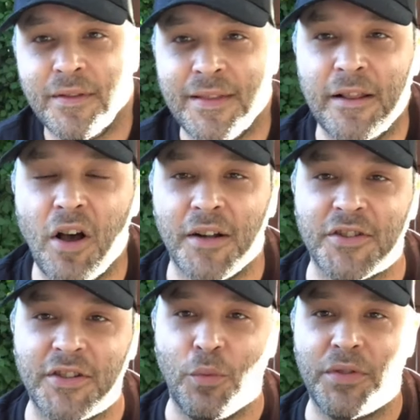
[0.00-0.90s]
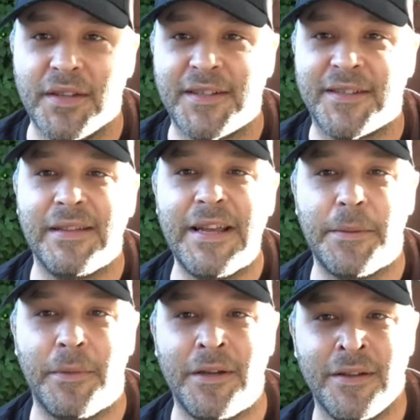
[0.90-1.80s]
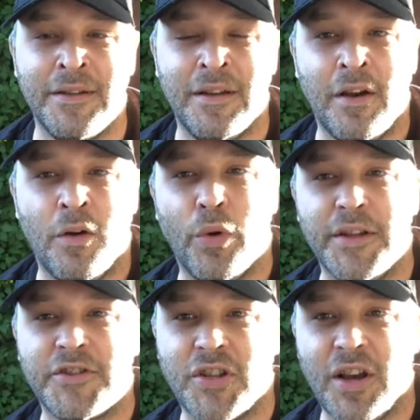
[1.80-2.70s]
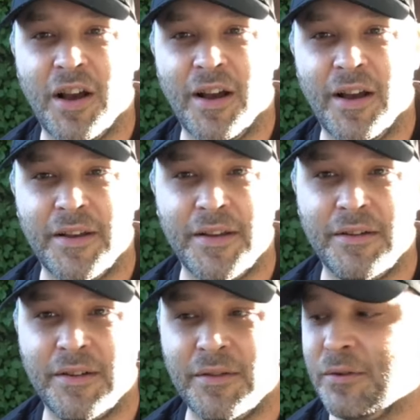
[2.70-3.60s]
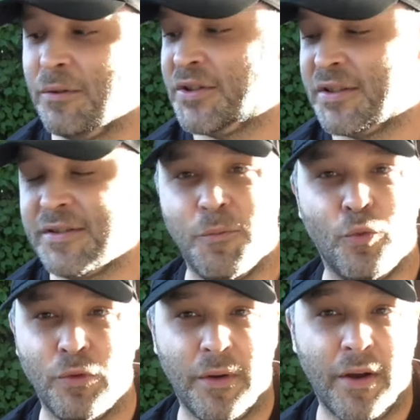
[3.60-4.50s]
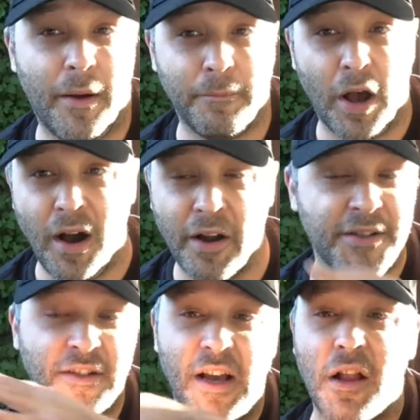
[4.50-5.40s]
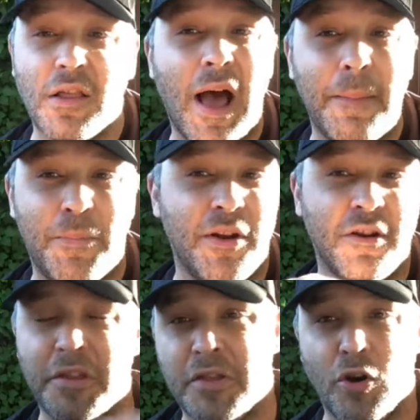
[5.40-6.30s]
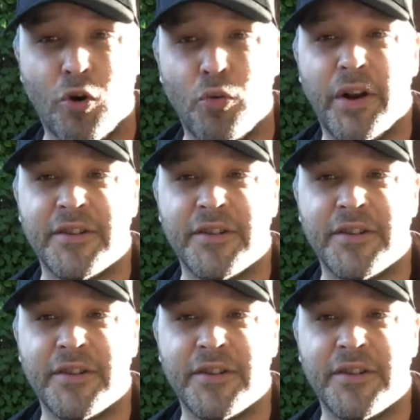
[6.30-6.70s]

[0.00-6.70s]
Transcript: they launched it with the Slim, which is honestly a lot better than the old one.